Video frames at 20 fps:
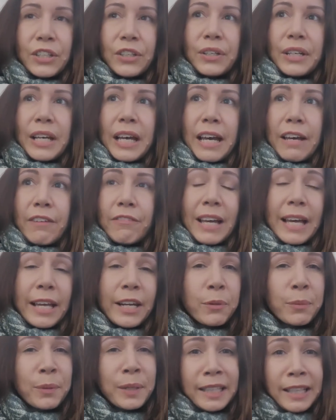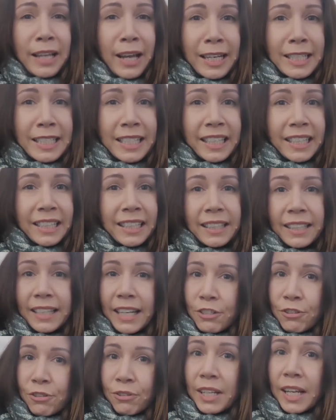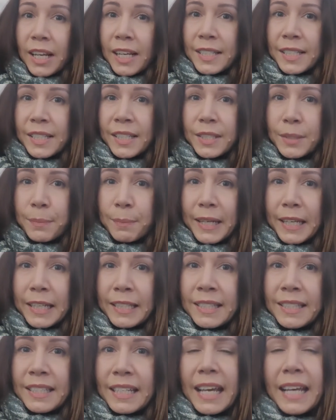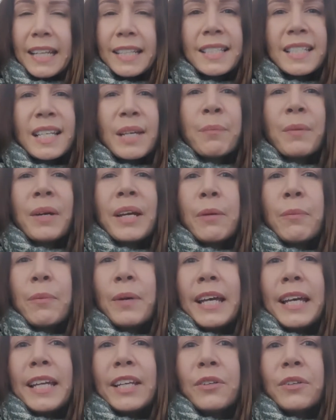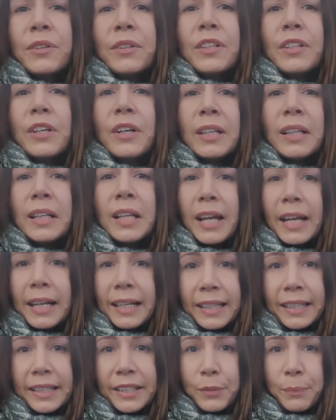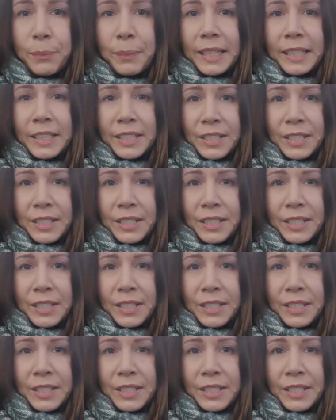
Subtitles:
you have adequate lighting, and natural lighting is best, and somewhere where you're not likely to be